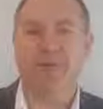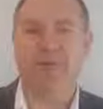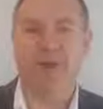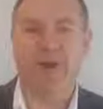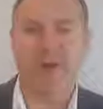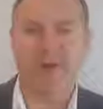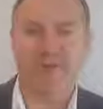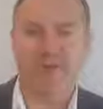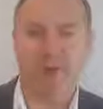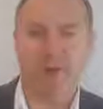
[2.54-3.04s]

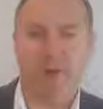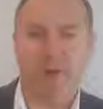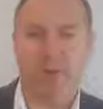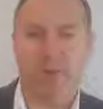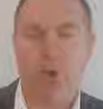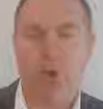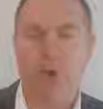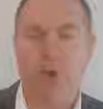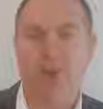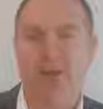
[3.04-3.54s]
friends, Rod
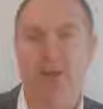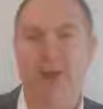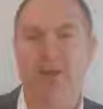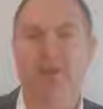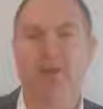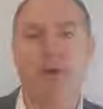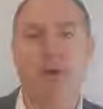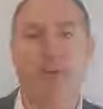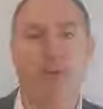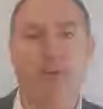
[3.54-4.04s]
Moore here
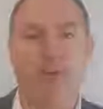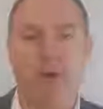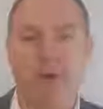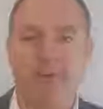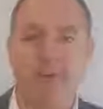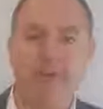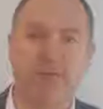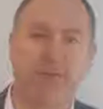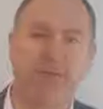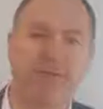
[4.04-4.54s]
from
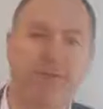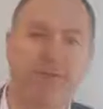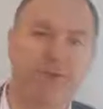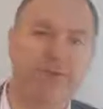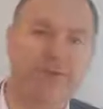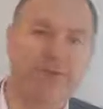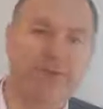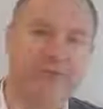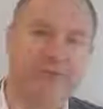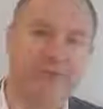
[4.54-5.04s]
Profit
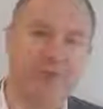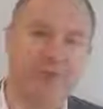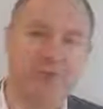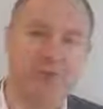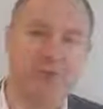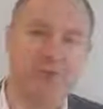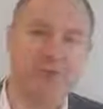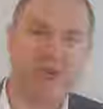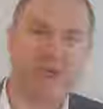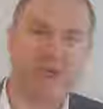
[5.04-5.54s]
Results
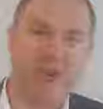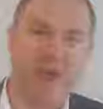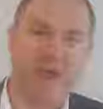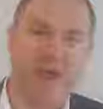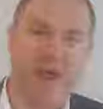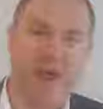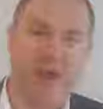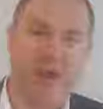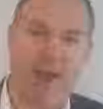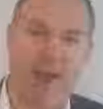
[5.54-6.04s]
Institute, just with
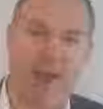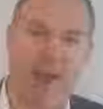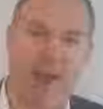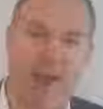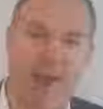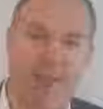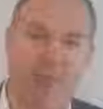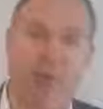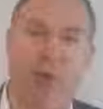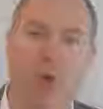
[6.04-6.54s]

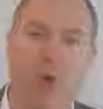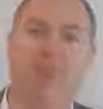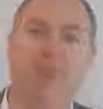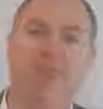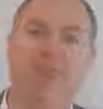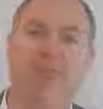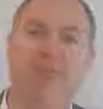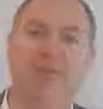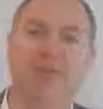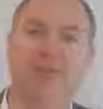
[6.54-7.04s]
an important
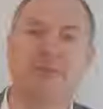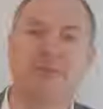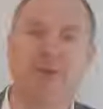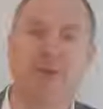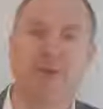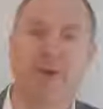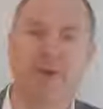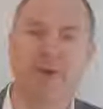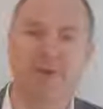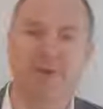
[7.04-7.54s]
message
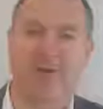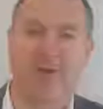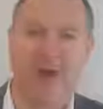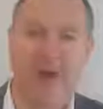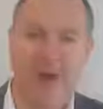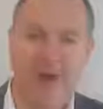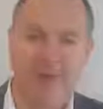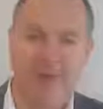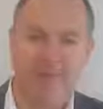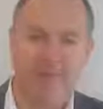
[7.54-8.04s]
for you
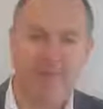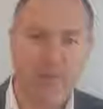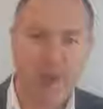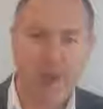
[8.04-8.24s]
today